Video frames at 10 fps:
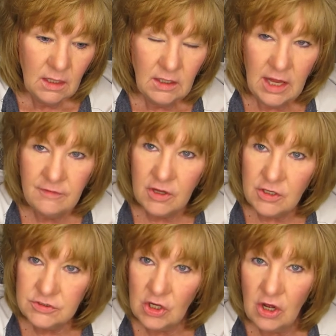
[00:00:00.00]
life
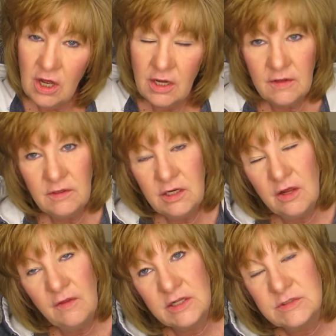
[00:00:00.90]
goes on, and you
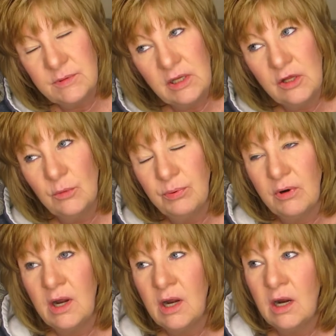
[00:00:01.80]
know, that's my little
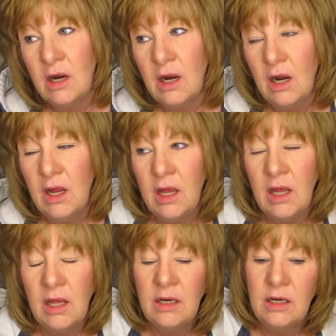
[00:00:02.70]
prayer.
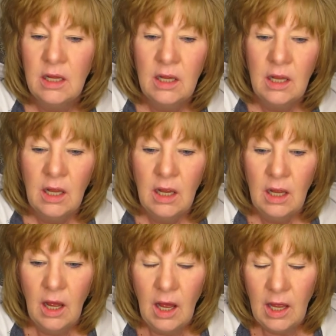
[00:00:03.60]
And
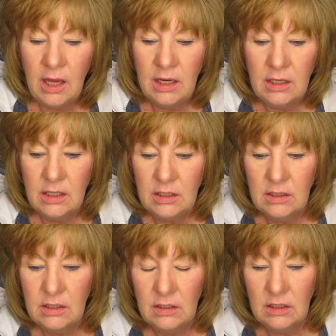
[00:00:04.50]
I
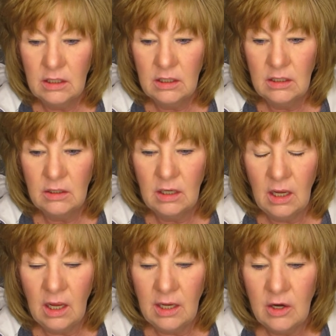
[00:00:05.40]

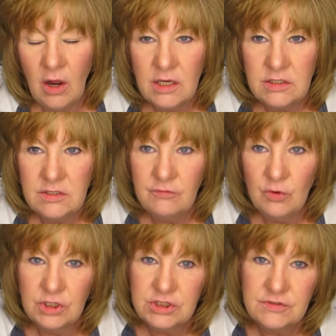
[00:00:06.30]
I got
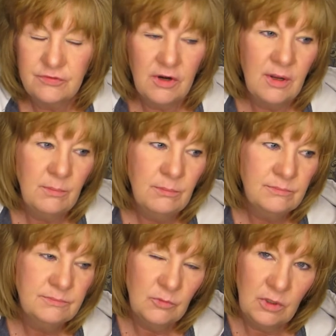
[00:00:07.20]
divorced
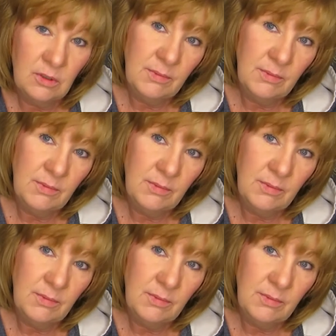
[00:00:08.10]
from, well,